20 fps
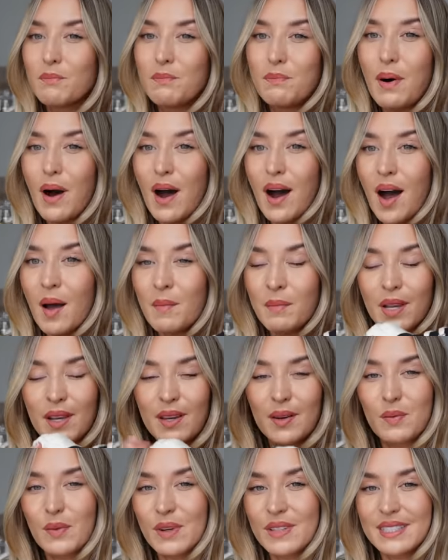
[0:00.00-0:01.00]
But I
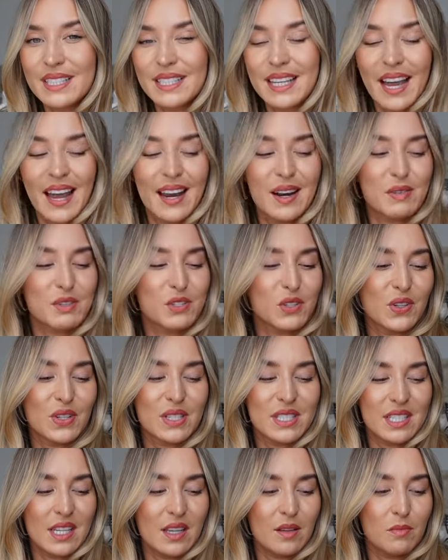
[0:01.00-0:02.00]
mean, once again, I'm sure you're
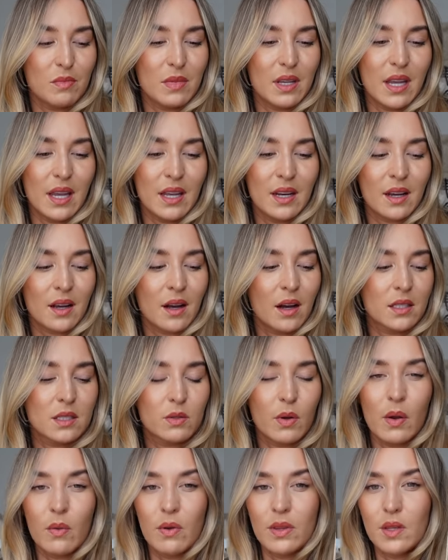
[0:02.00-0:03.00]
seeing me in a
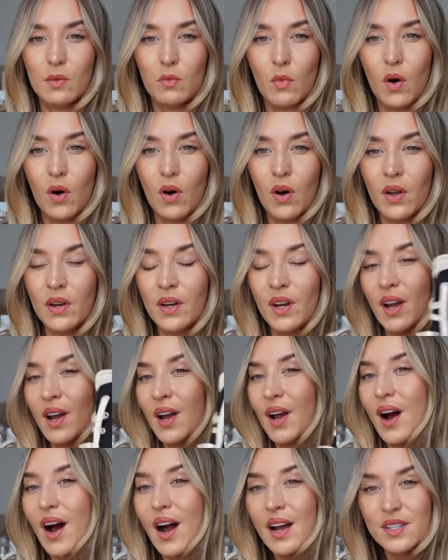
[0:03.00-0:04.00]
cutaway with them on.
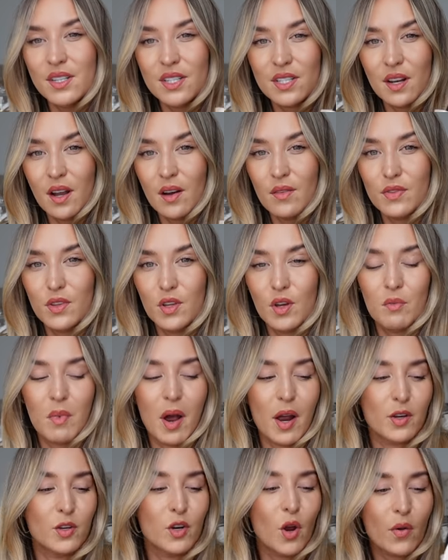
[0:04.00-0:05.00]
I just love them.
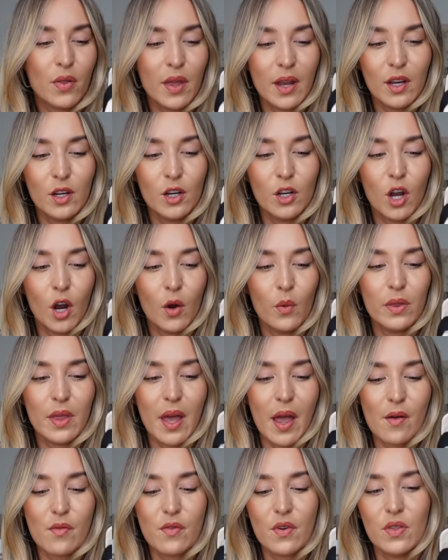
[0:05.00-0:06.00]
I know they're going to go with
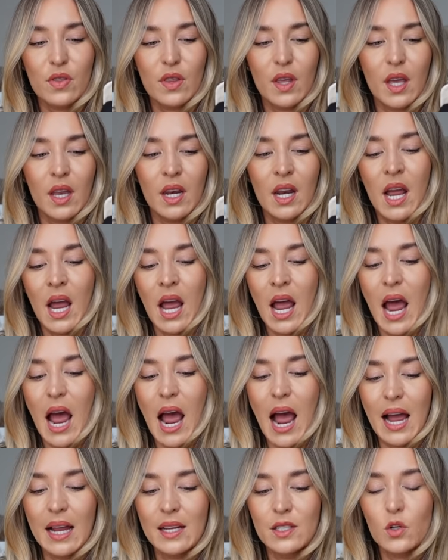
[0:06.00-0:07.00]
everything.
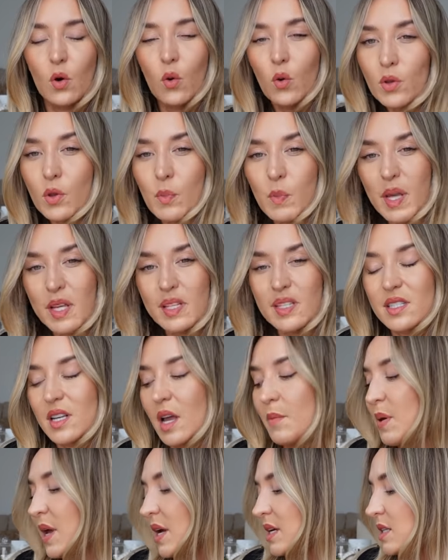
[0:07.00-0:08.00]
And all the pieces
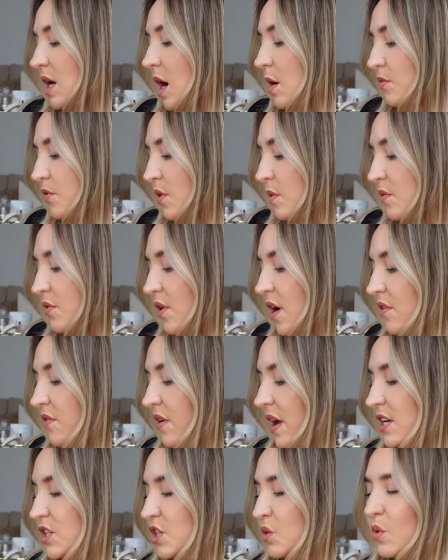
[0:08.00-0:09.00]
I picked up from
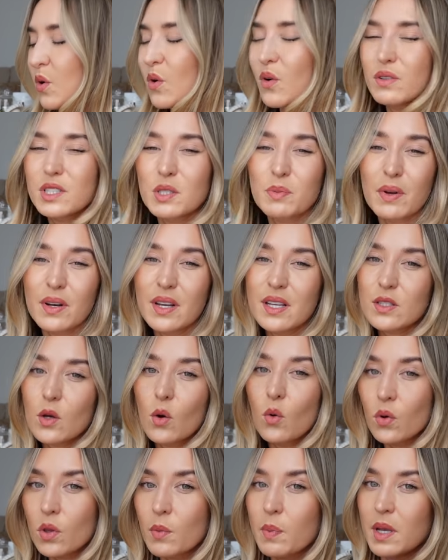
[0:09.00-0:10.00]
Farfetch, well, to be honest,
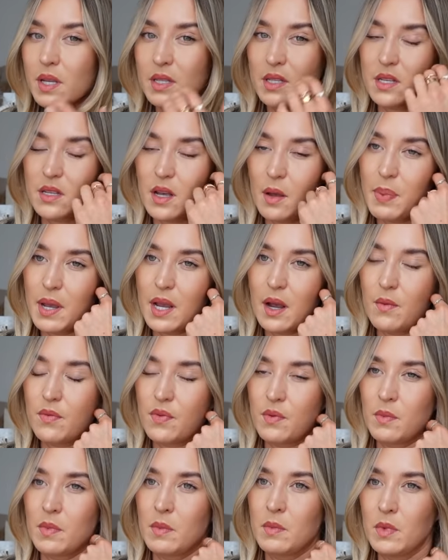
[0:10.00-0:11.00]
all the pieces I pick up
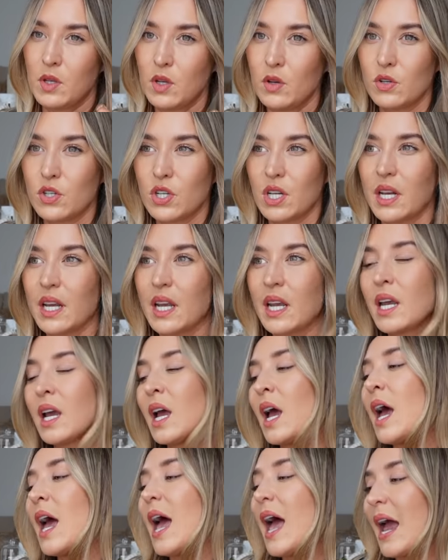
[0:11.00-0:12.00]
from them usually,
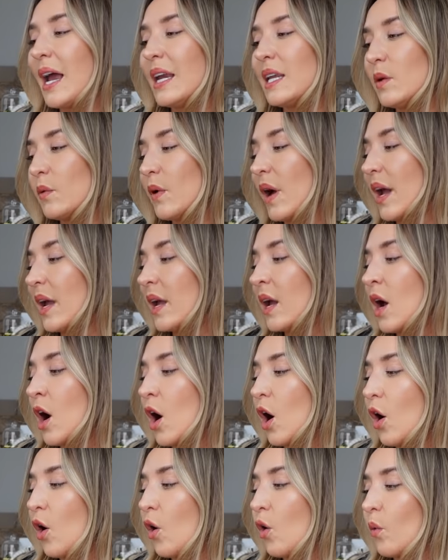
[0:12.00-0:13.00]
anyway,
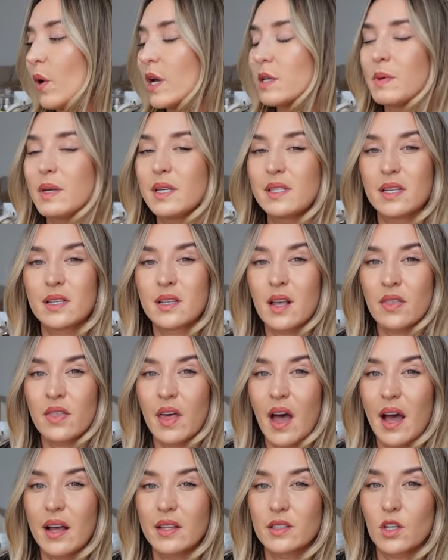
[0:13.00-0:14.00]
are always pieces
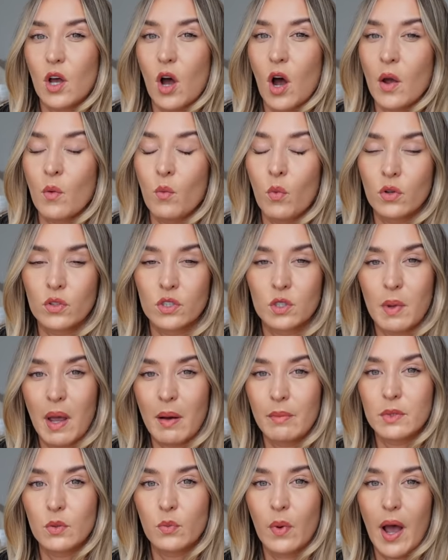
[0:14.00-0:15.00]
that I want to be
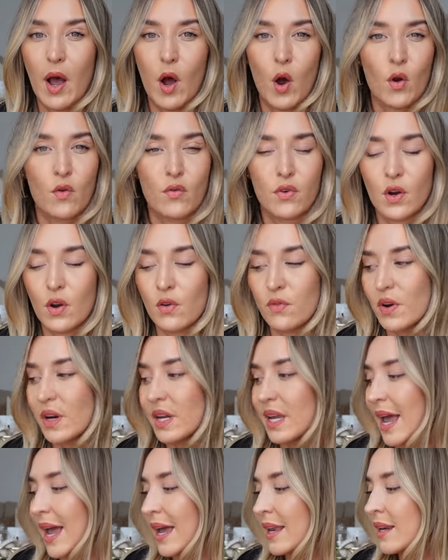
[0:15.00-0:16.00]
able to wear over and over
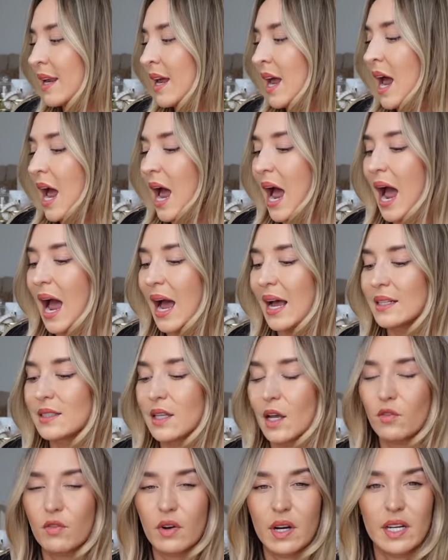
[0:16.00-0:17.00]
again and
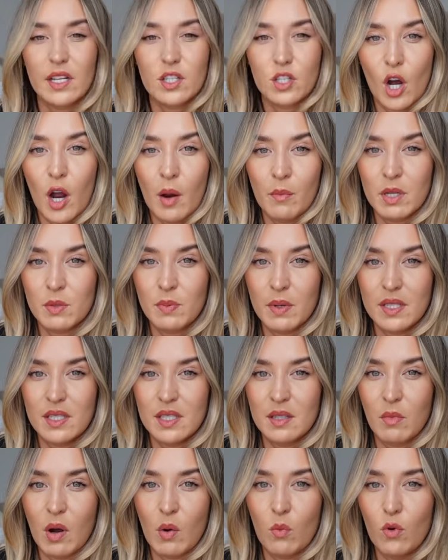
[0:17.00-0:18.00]
like really timeless
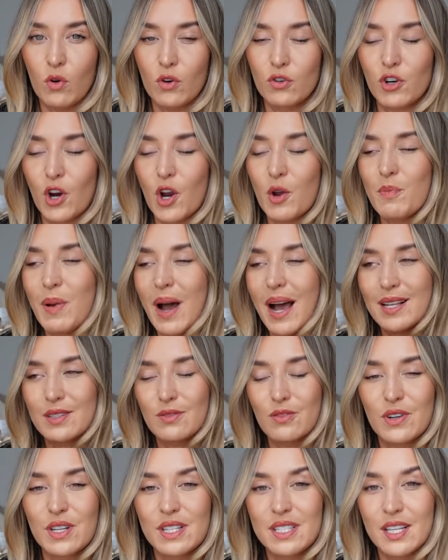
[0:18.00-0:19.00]
pieces in my wardrobe. But as
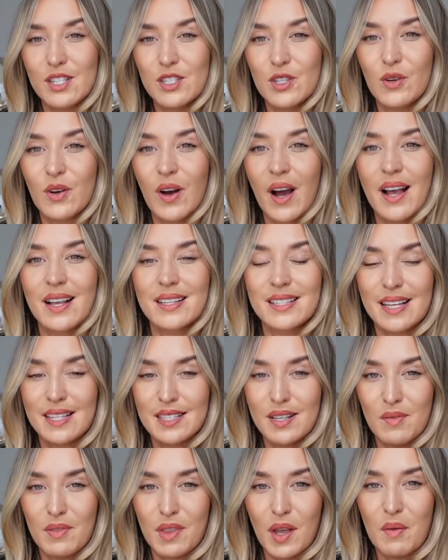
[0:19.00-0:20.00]
I've already said to you guys, that's
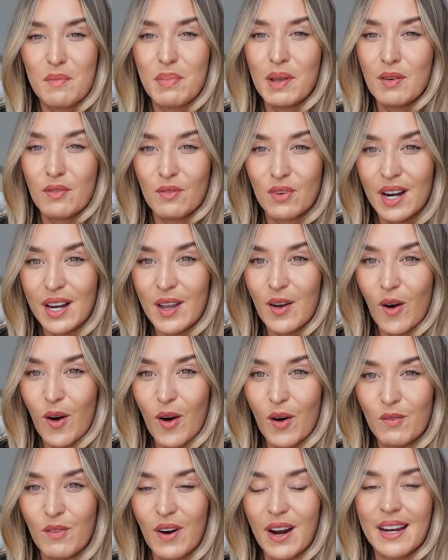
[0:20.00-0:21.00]
something I'm being really hot
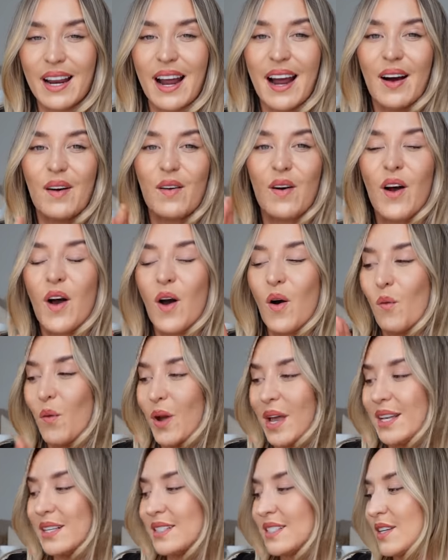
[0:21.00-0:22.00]
on right now.
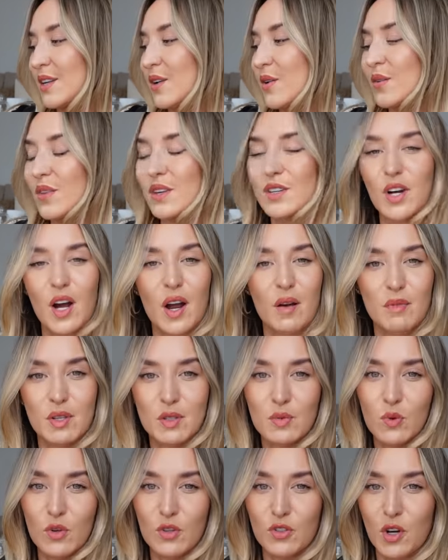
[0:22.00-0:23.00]
We're into the
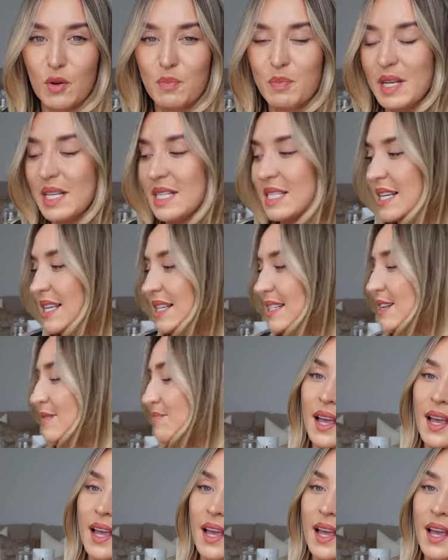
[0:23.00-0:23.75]
timeless wardrobe pieces.